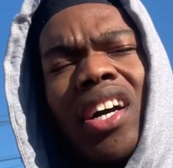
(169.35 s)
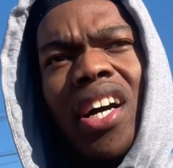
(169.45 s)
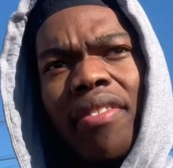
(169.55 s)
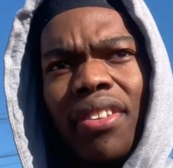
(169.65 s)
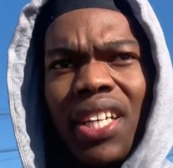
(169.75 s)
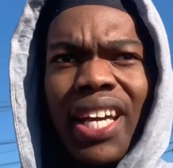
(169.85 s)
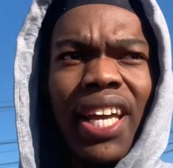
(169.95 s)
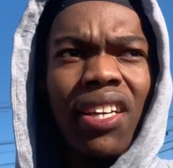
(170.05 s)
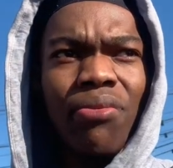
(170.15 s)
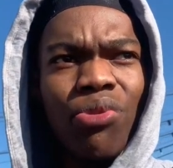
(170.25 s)
after I
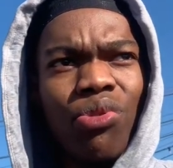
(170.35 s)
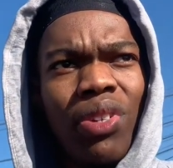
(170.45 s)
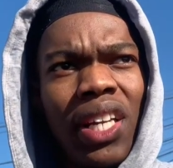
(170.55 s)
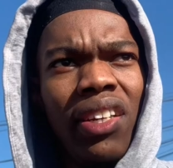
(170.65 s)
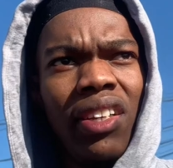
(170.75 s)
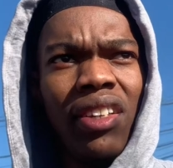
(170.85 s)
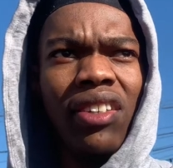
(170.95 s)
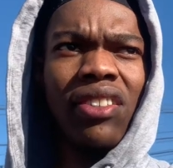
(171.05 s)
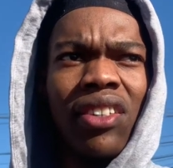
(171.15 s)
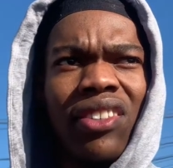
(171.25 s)
head up Zweli
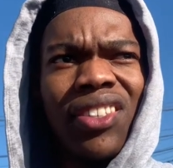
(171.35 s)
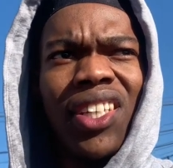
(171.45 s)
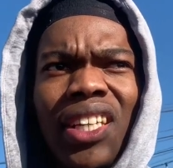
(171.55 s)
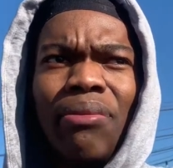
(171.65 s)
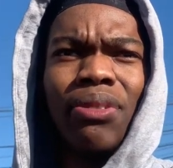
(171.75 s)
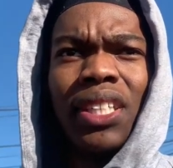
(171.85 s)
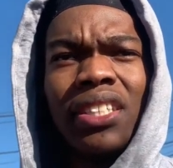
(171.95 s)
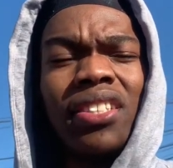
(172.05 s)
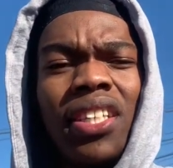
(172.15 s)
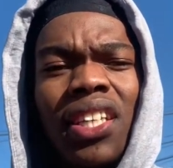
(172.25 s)
and I'm done
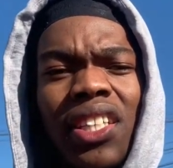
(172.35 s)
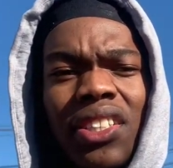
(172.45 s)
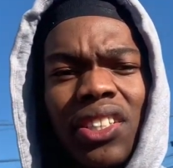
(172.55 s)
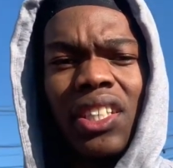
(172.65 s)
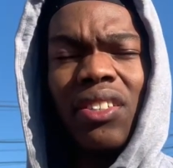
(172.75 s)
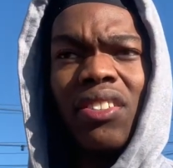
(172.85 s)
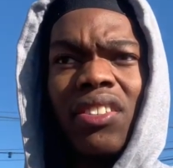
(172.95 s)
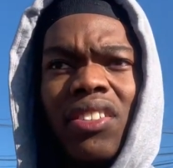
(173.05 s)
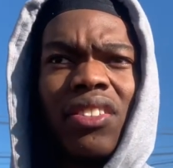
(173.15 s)
taking a shower.